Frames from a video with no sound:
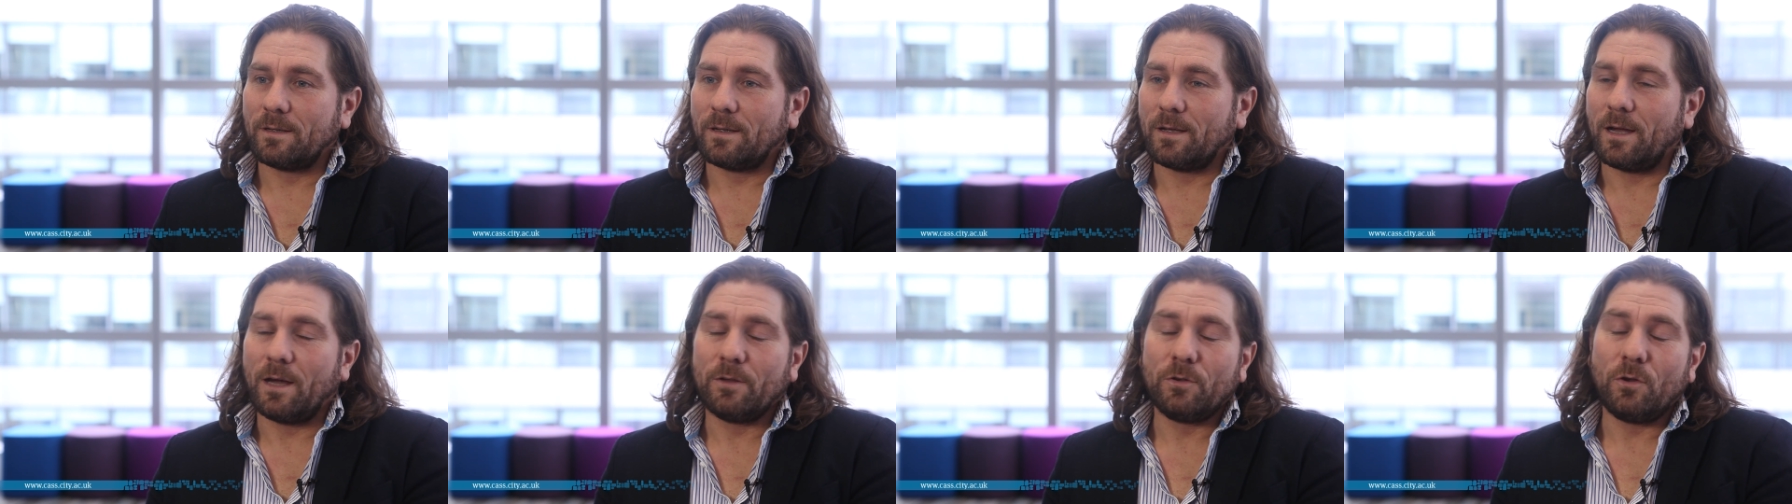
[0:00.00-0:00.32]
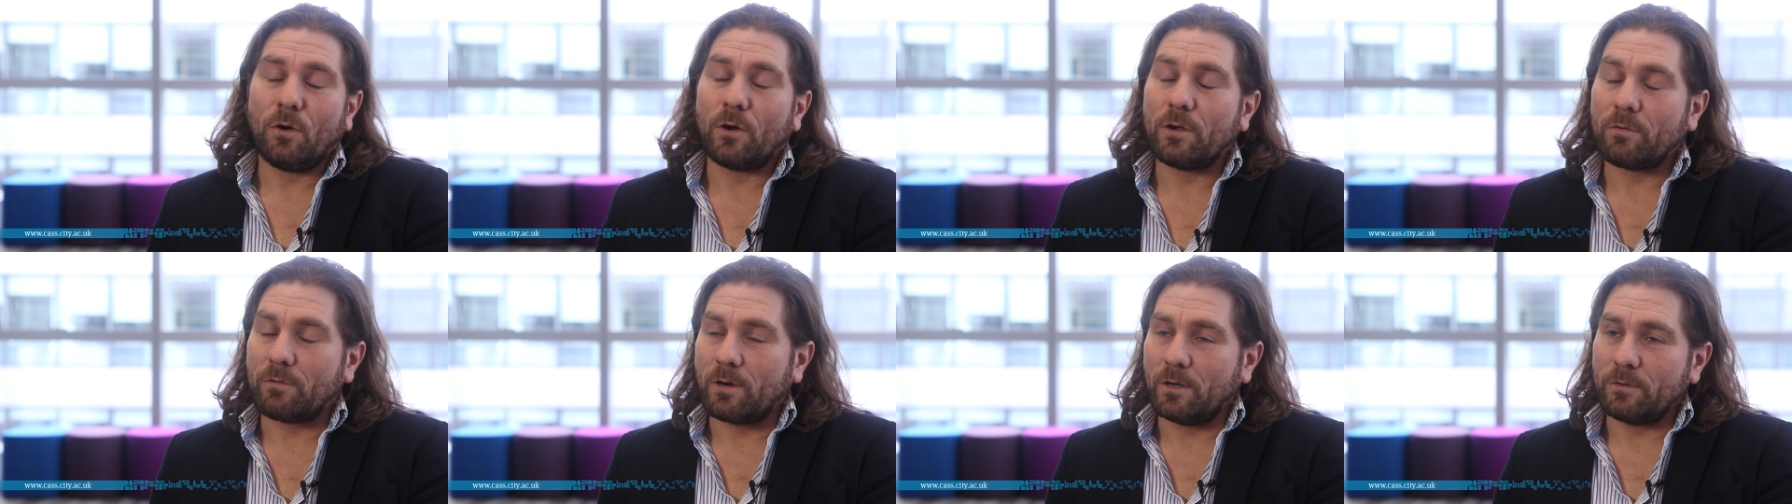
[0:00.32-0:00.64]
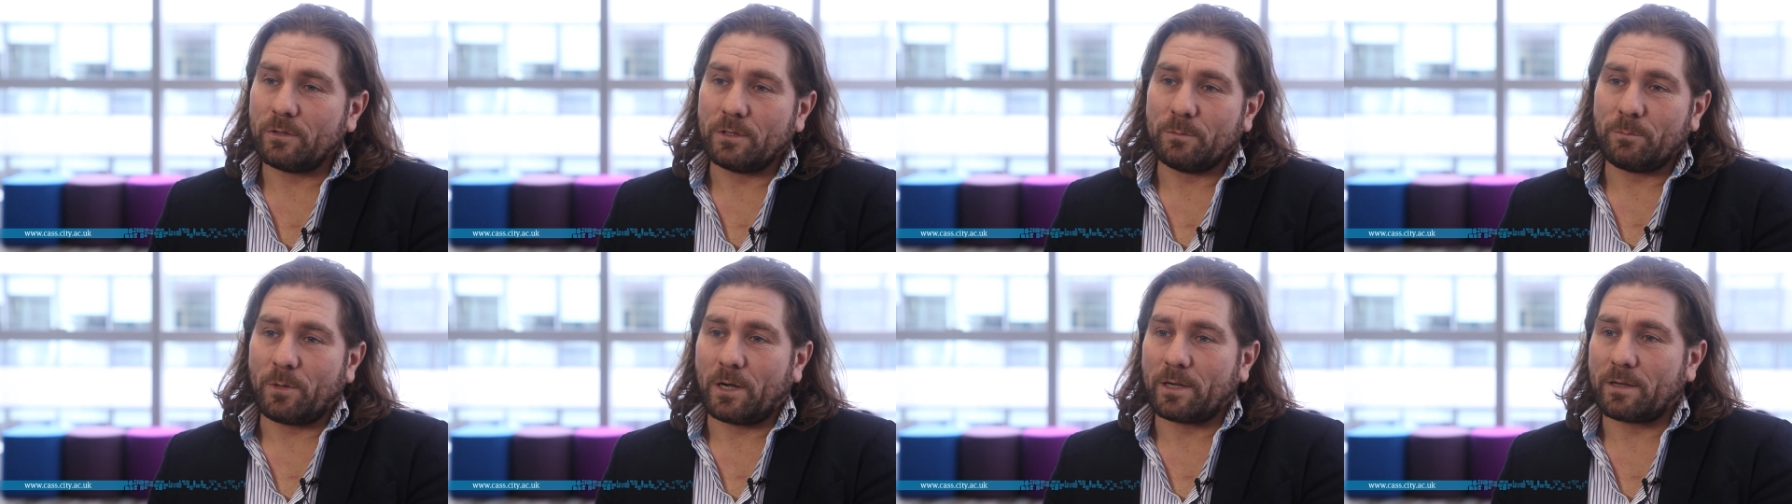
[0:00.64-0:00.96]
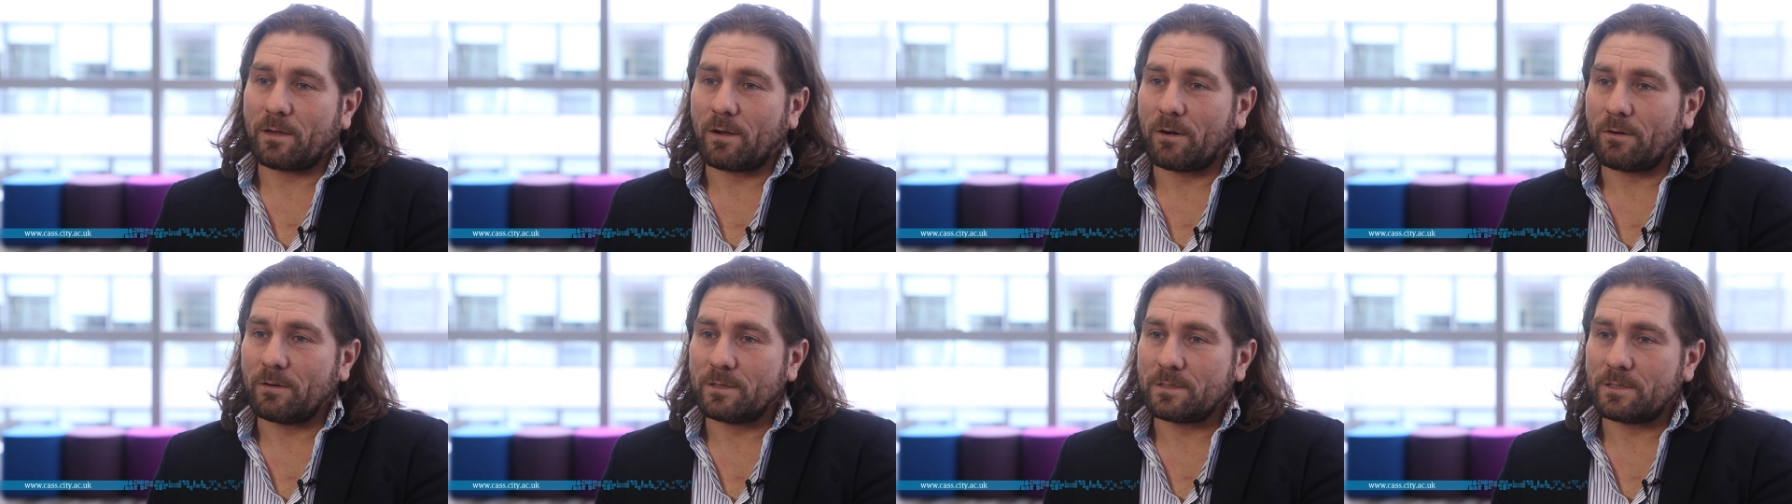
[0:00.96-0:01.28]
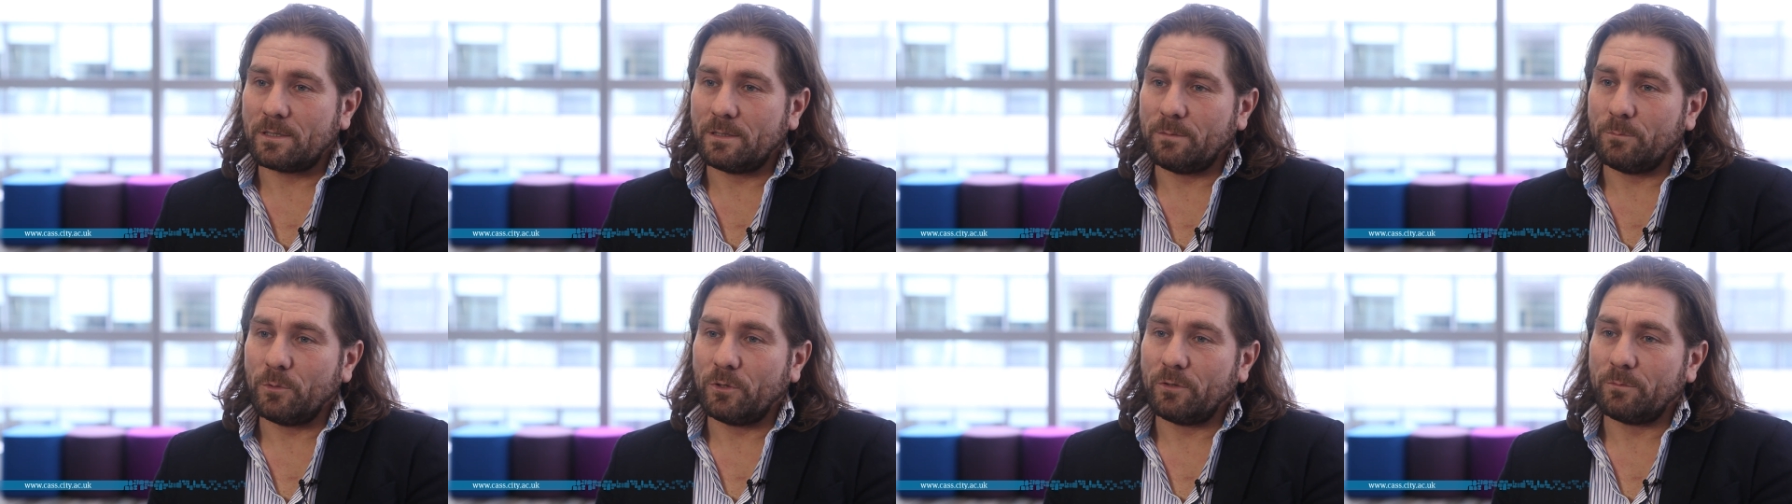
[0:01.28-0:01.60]
are not eroded by
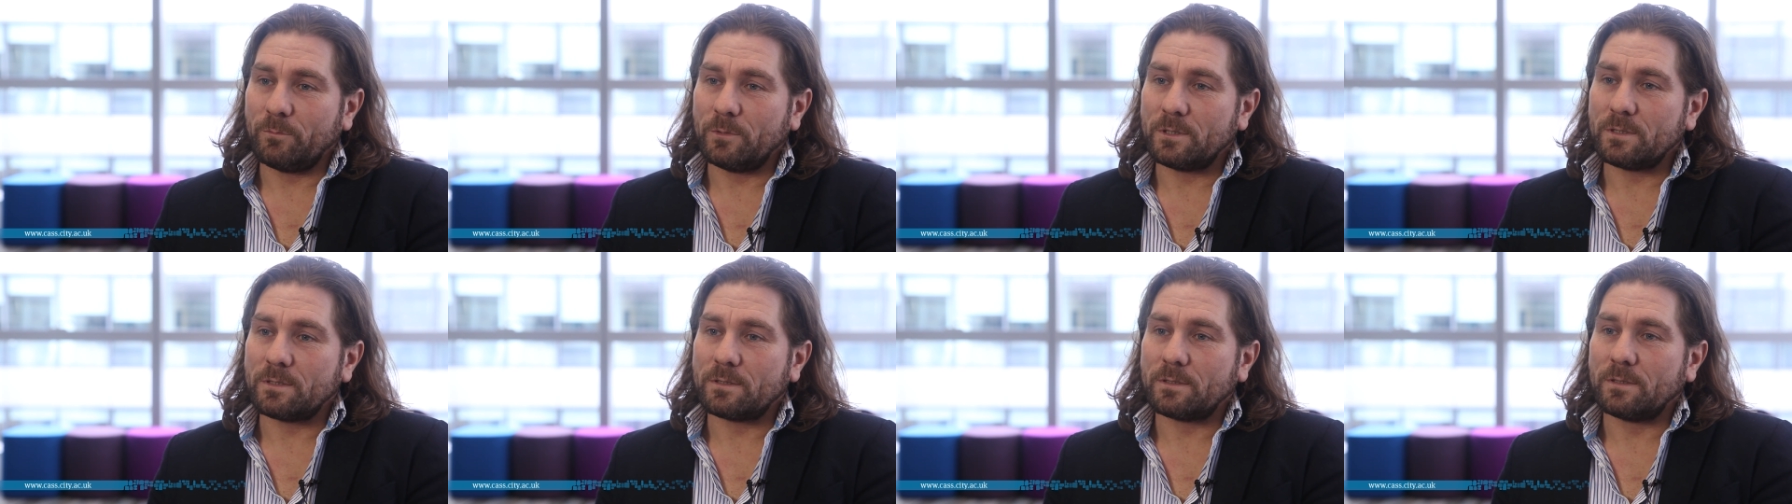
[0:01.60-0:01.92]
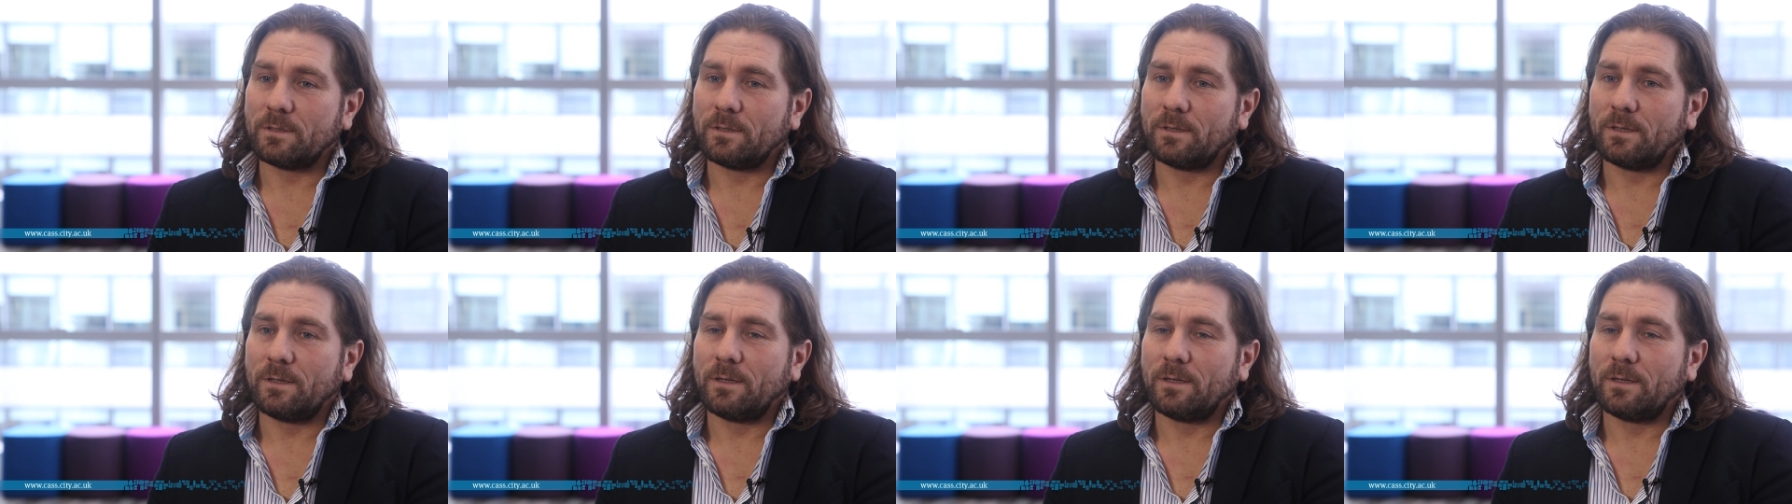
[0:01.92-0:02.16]
currency movements,